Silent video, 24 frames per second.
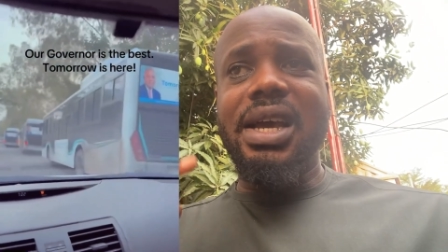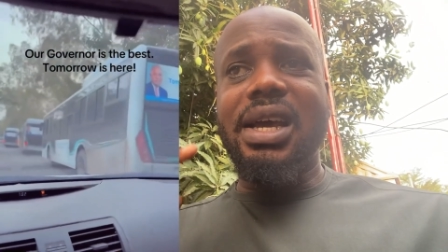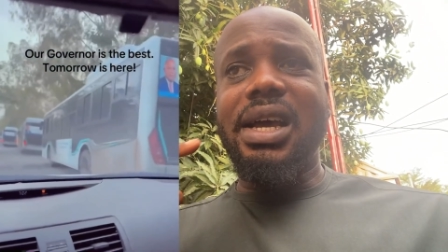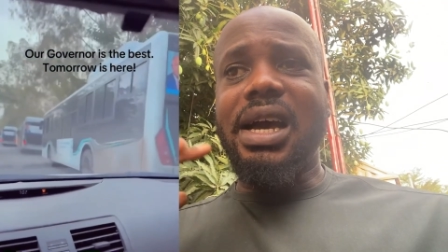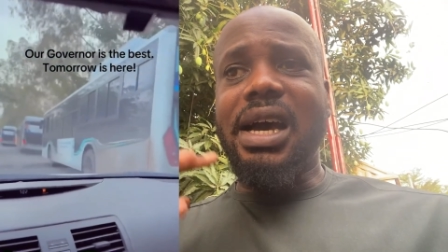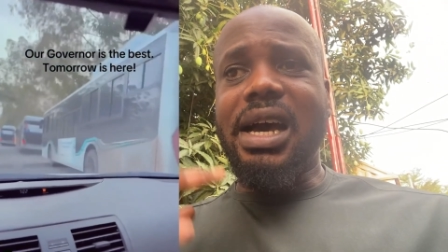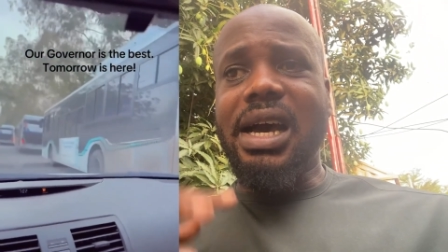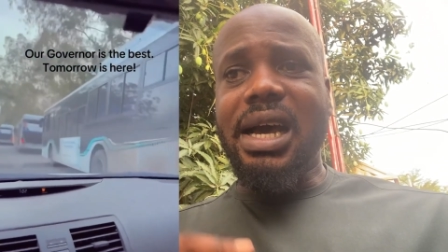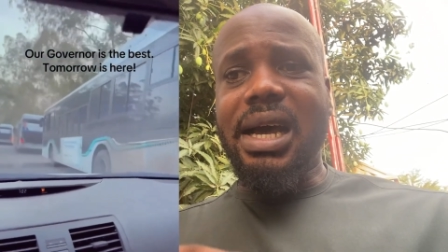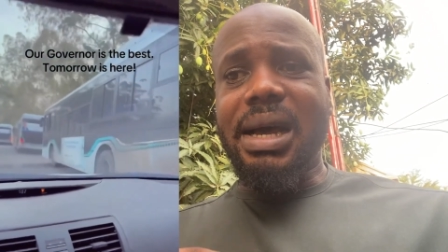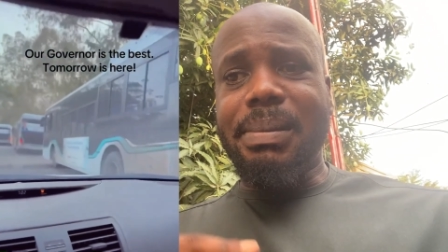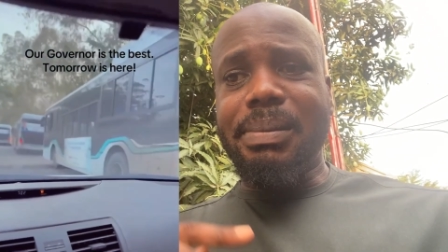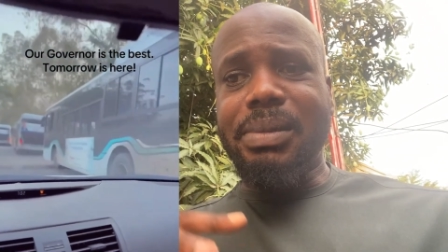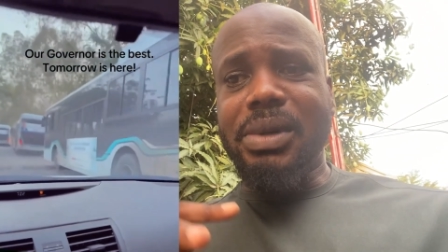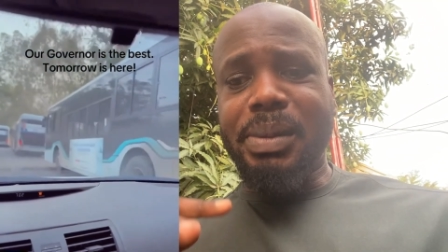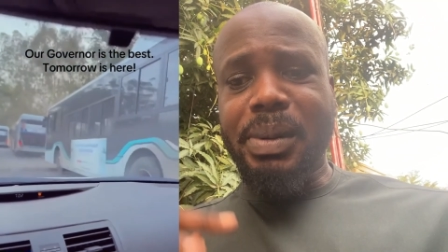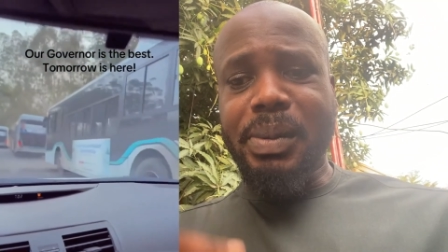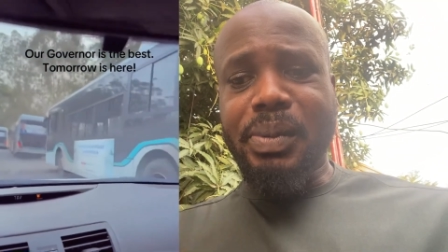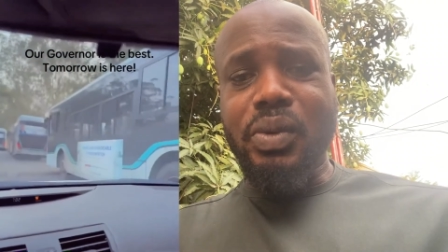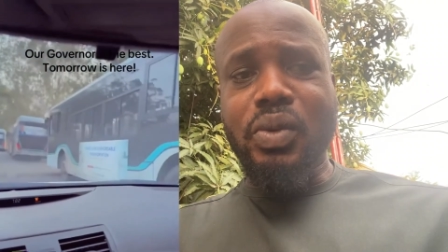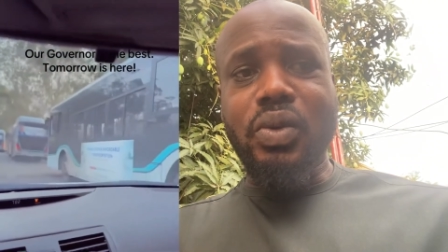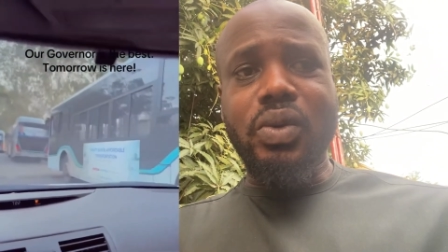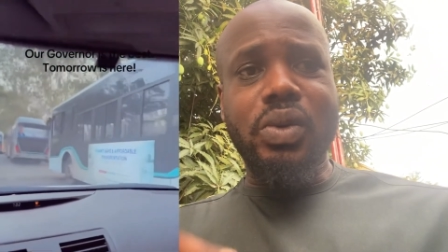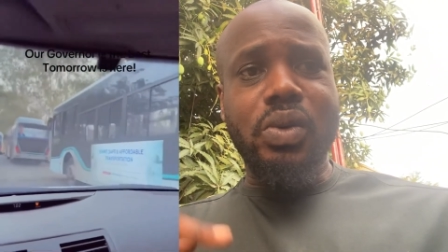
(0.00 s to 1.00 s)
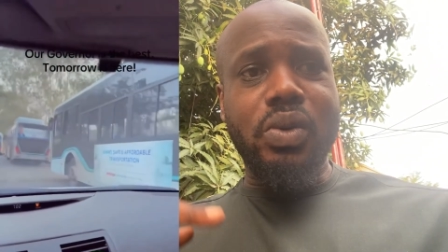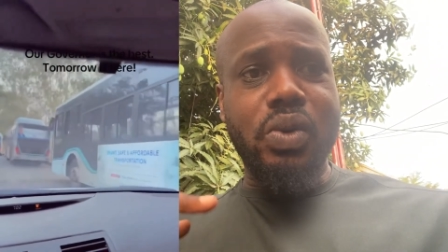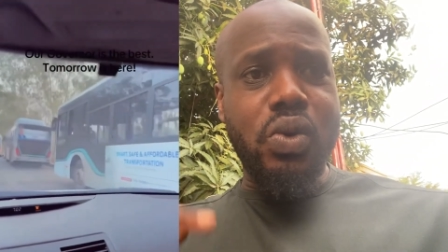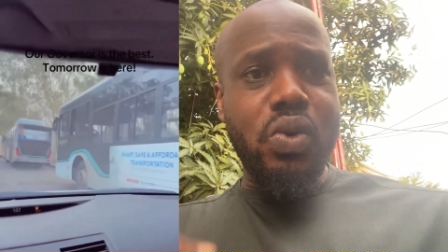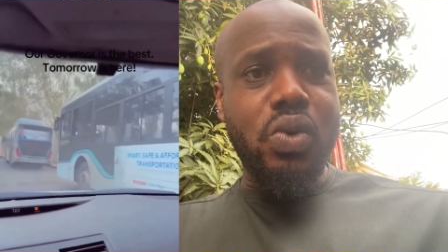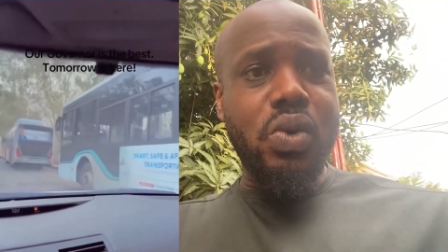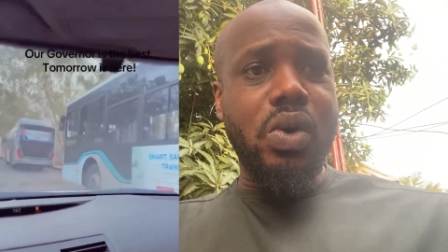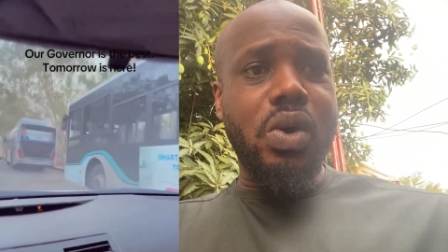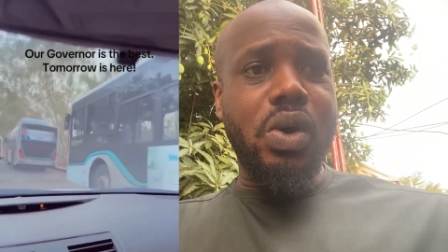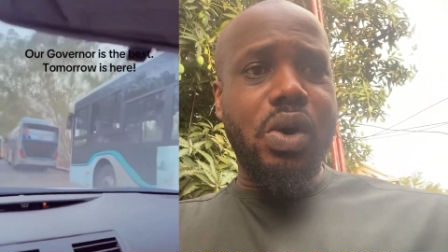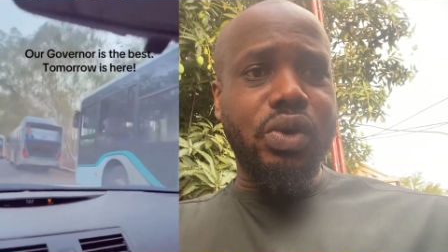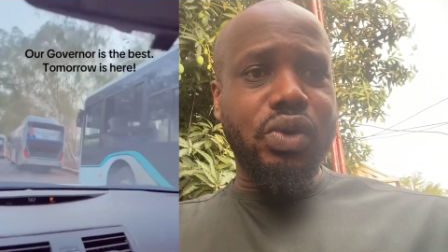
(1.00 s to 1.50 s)
The people who
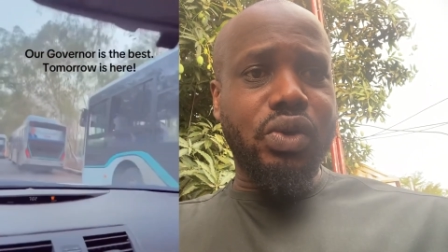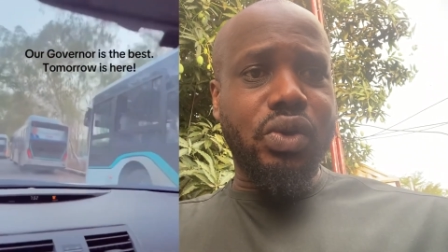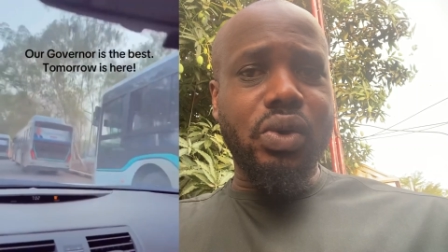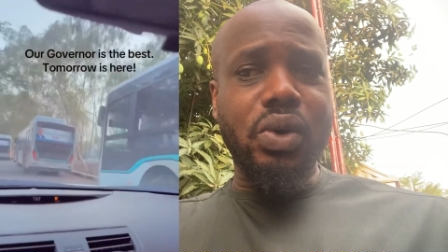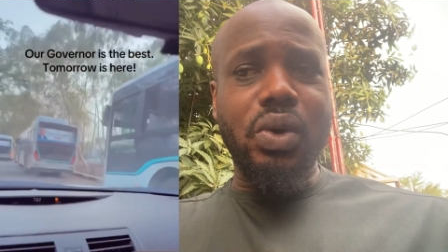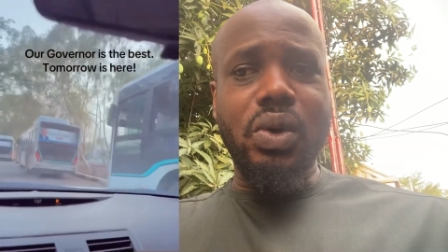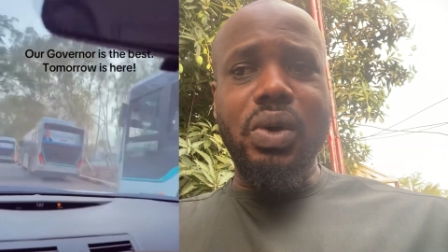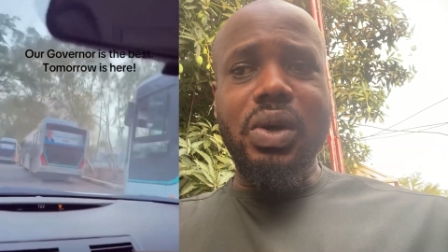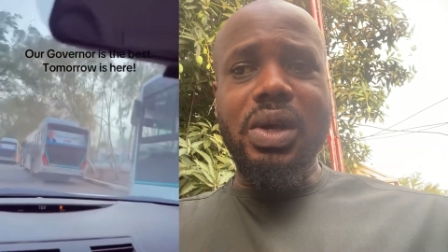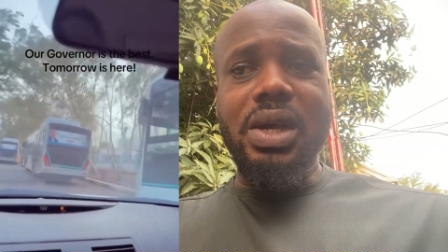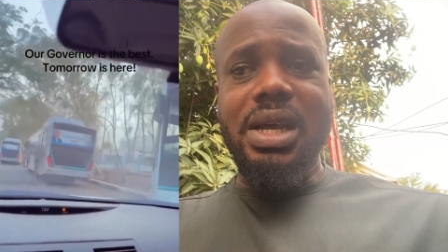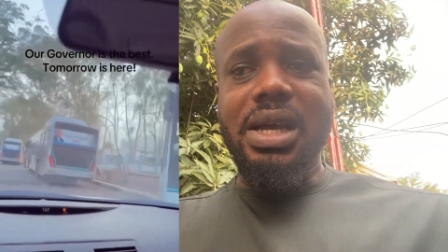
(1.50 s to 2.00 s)
also